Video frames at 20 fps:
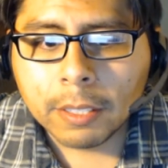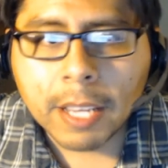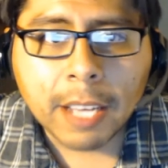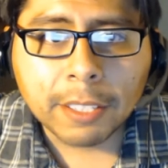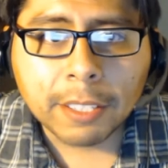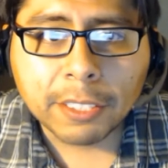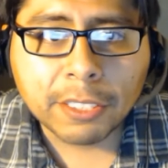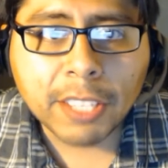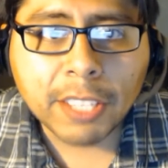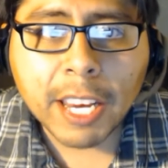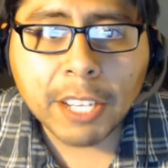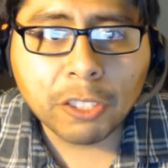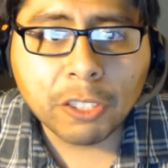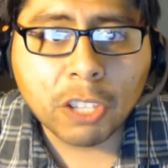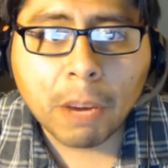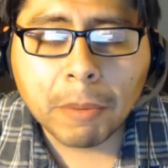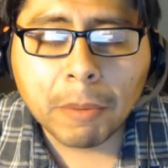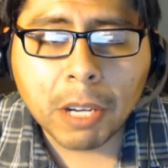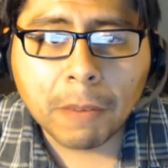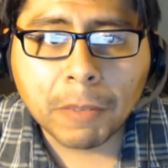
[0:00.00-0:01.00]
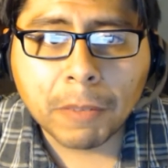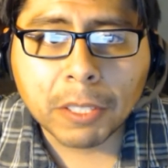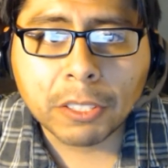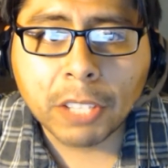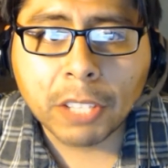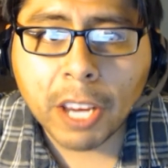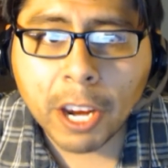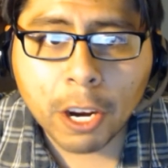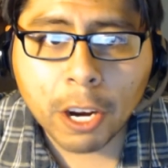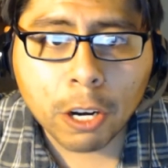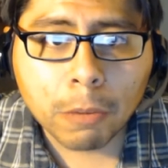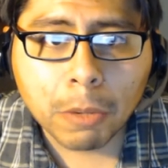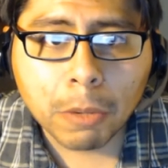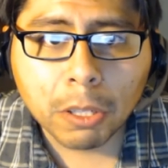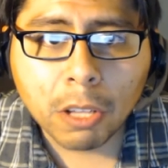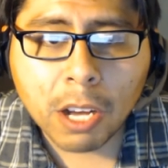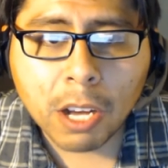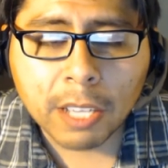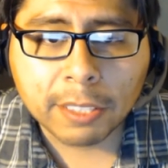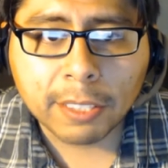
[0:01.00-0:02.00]
Now, the Saints coming off a
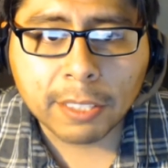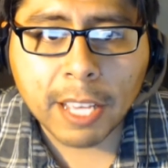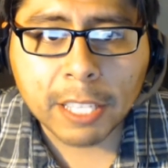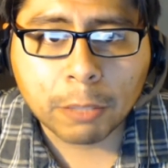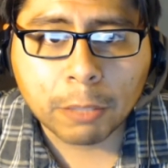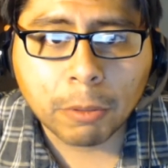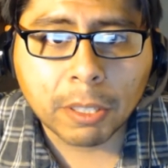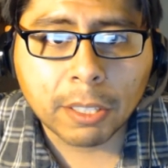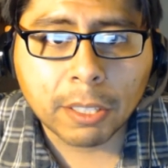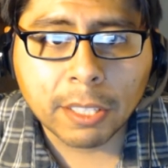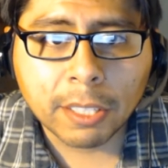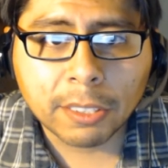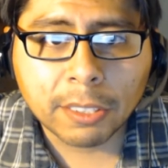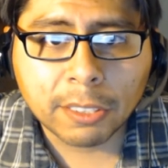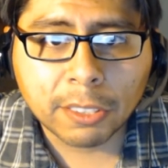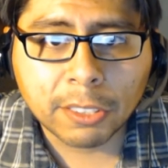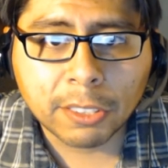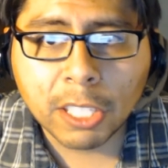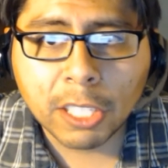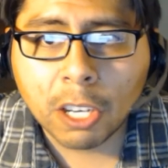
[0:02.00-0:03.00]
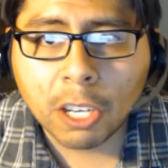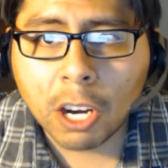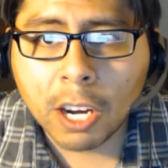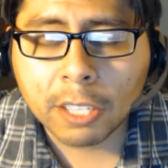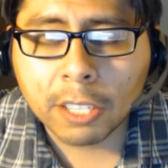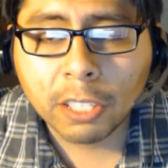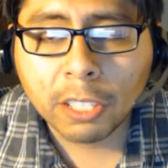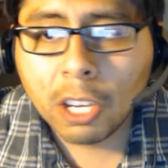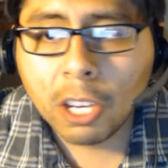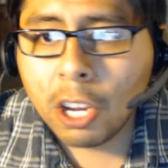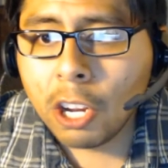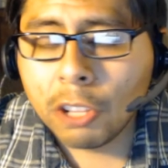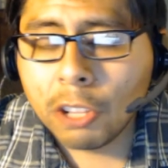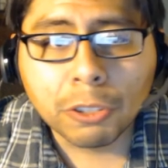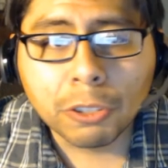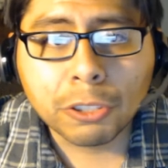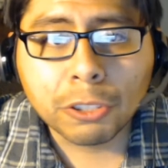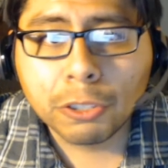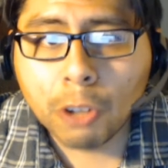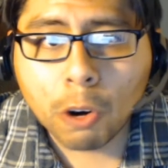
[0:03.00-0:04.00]
terrible loss last week against the Seahawks.
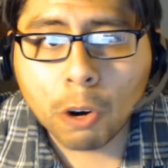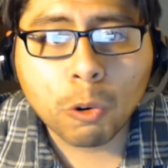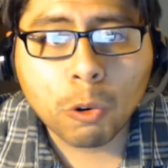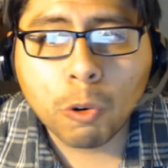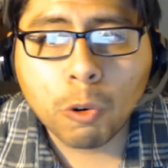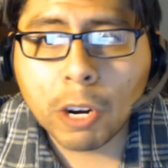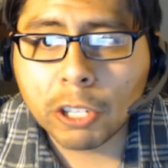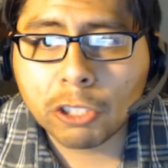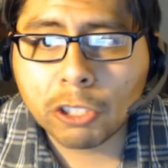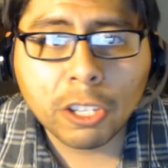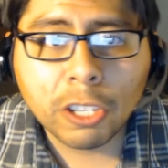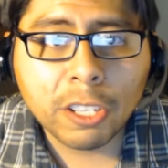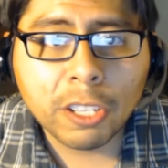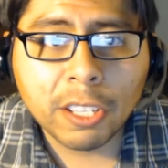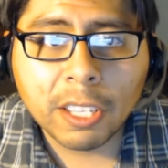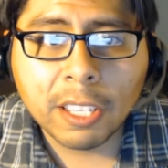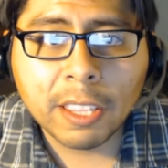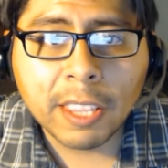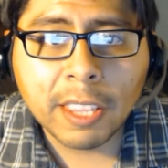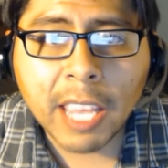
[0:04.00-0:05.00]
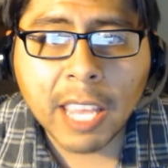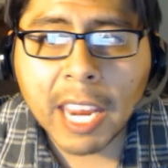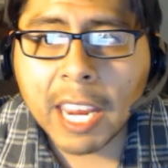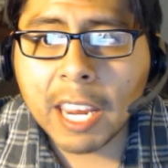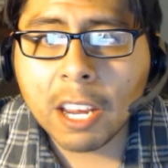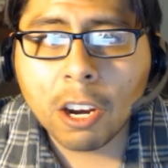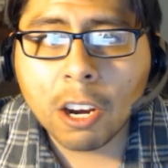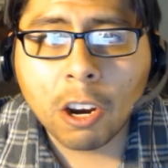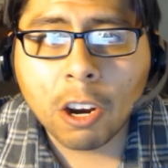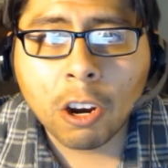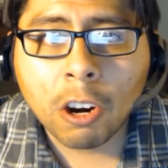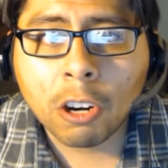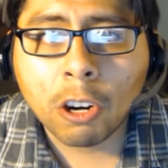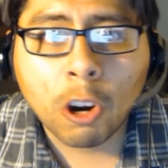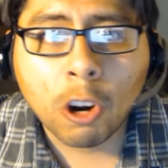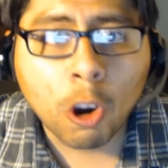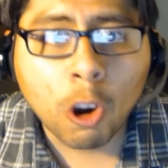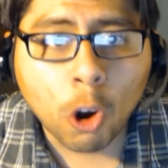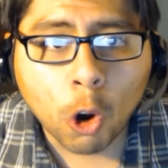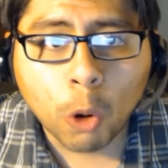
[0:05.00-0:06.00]
There's no question they
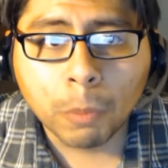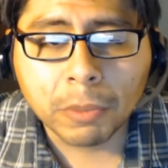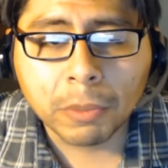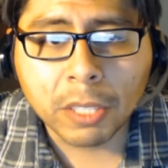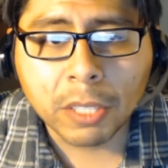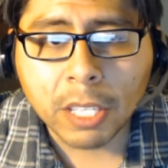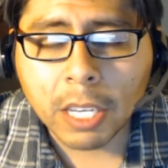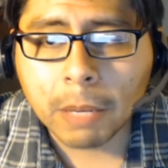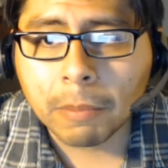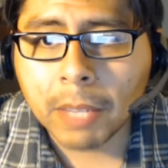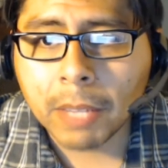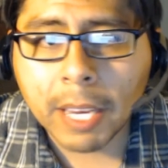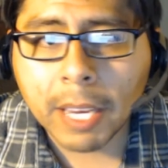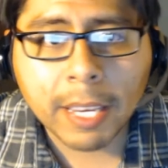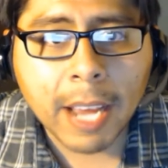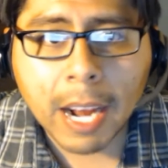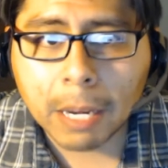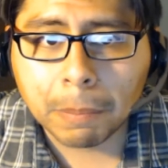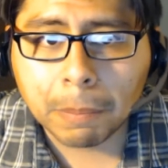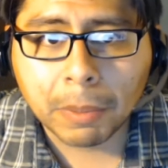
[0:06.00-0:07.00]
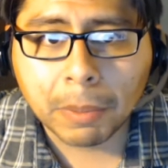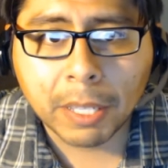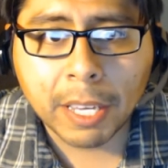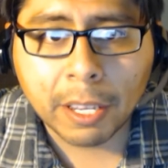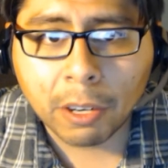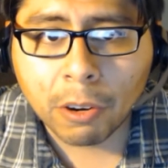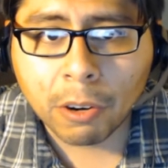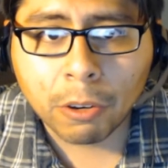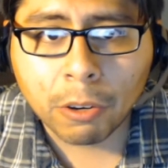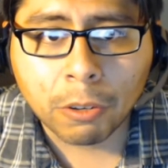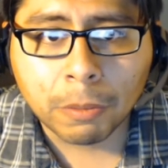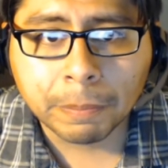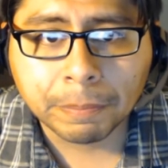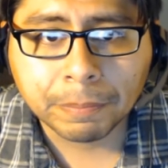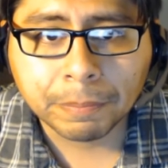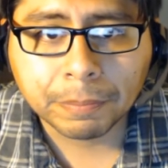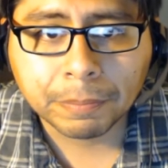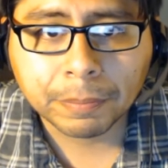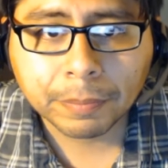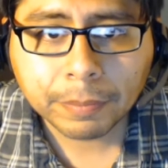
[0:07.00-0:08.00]
are a home team. They got to play at home.
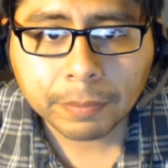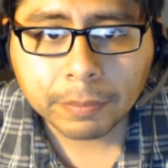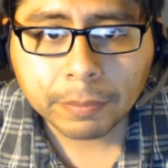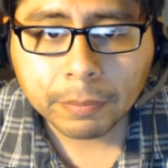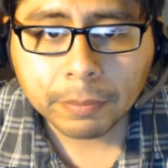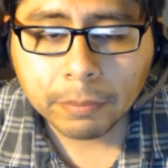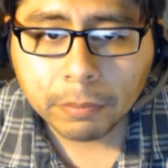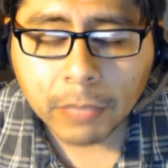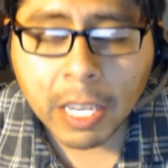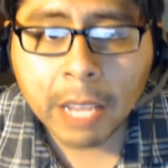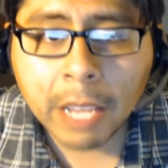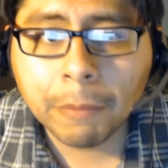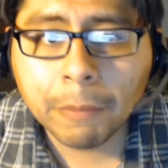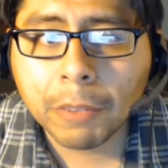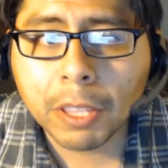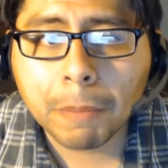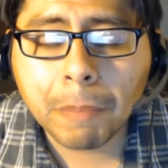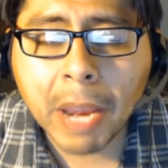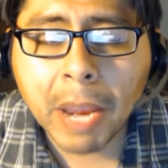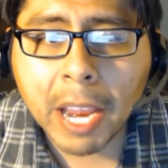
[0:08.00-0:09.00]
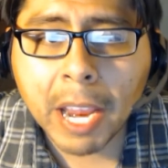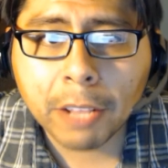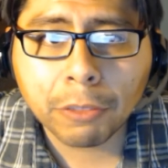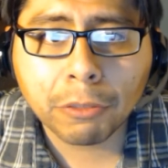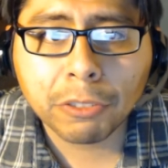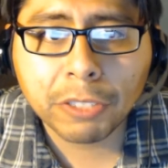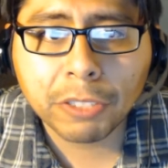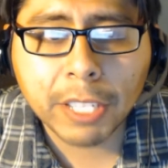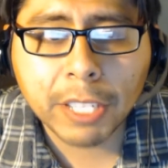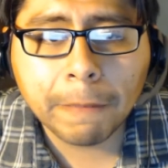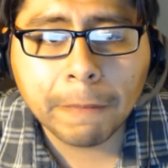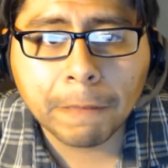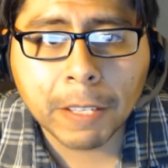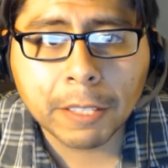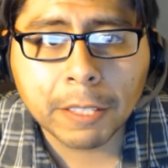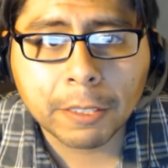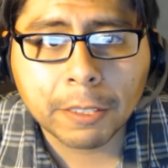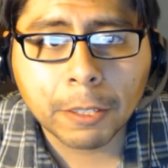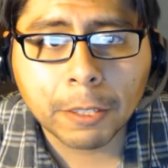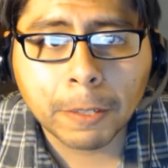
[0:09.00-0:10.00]
And for the Panthers
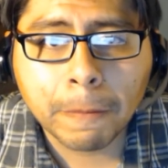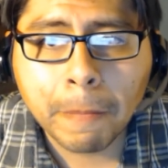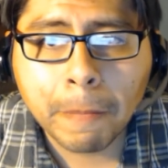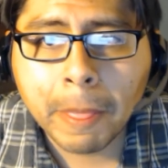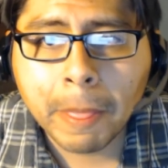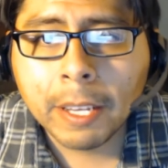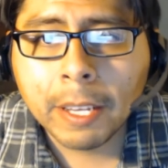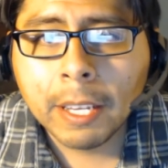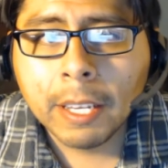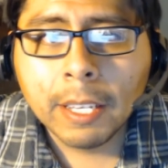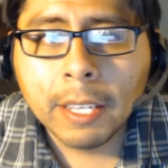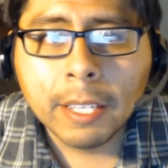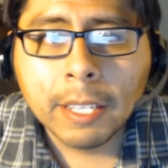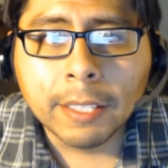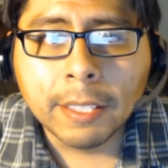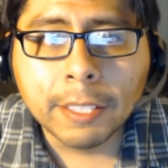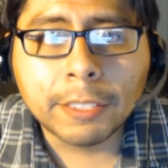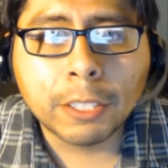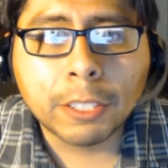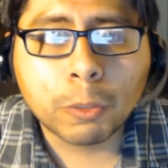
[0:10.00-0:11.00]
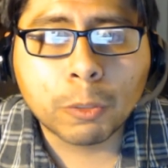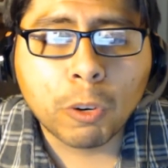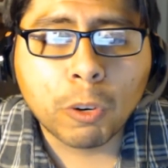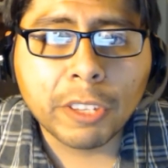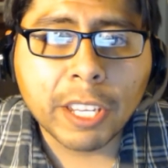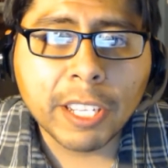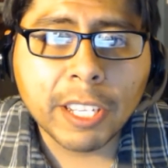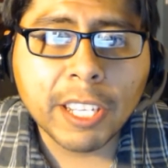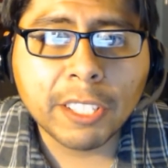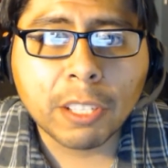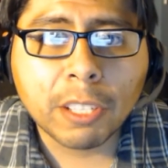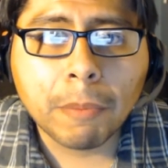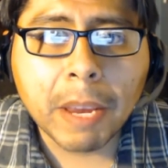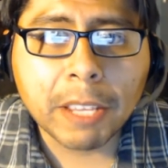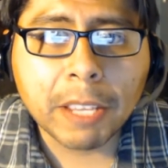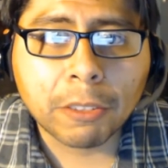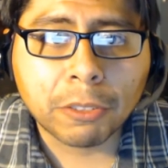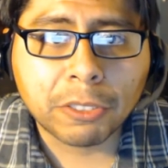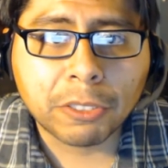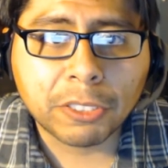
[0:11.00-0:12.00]
defense here, this is where they need to
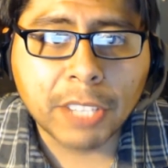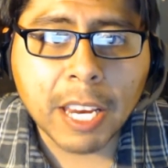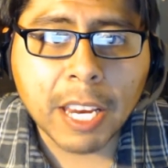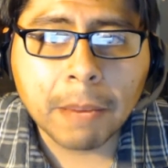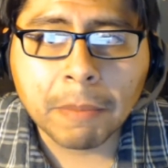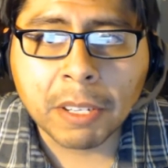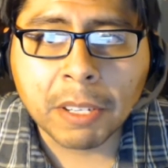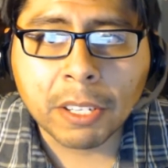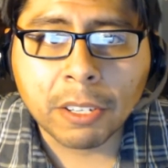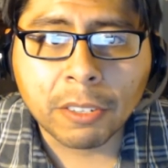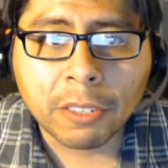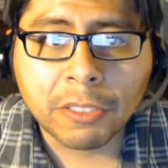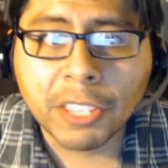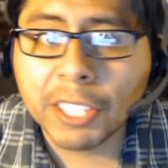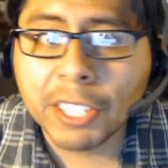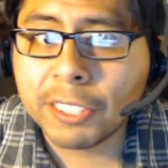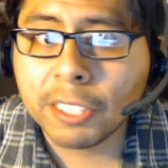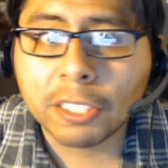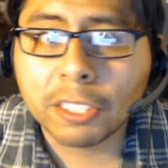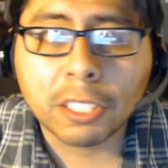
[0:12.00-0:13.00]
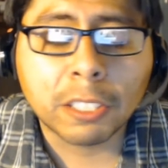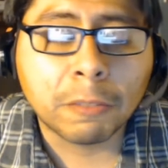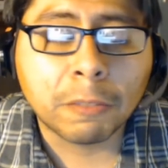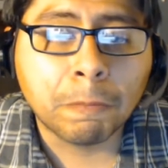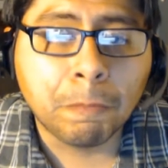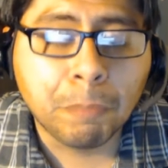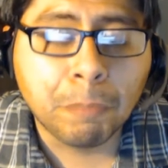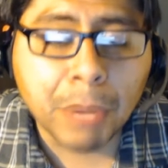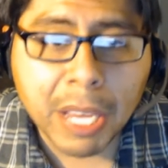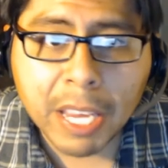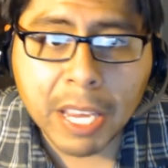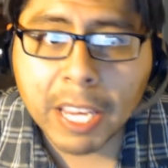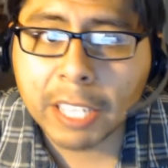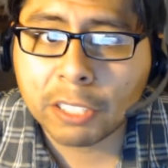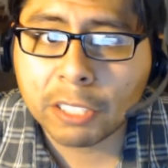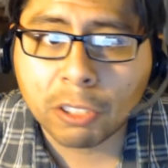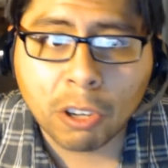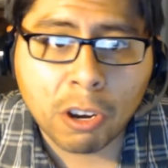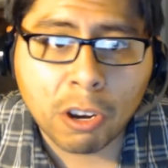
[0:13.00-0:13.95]
make their statement here. This is a big